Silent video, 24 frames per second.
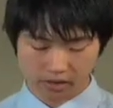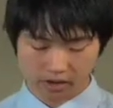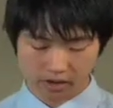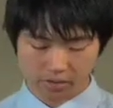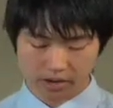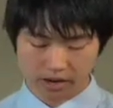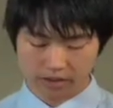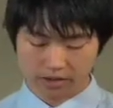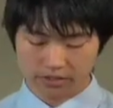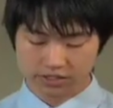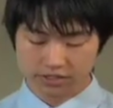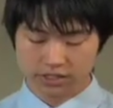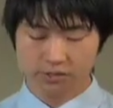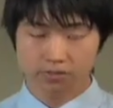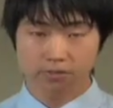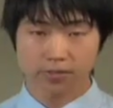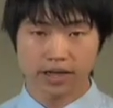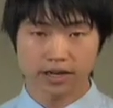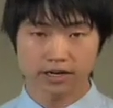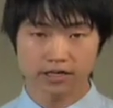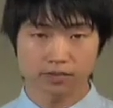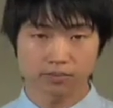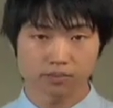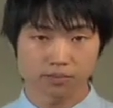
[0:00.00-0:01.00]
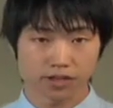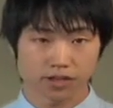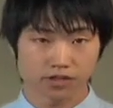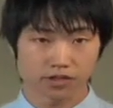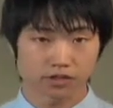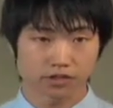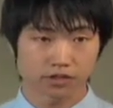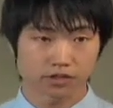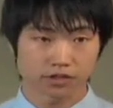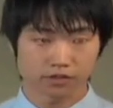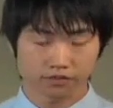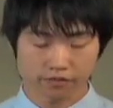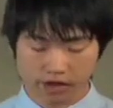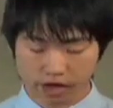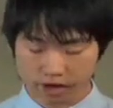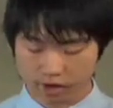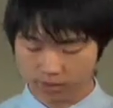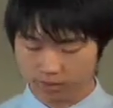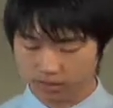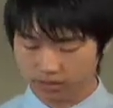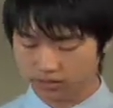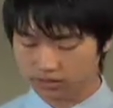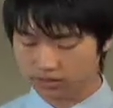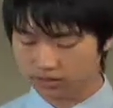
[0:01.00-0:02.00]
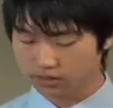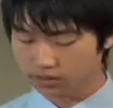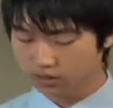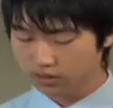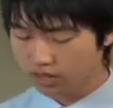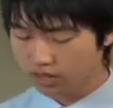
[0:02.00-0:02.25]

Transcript: about its impact it makes on the environment,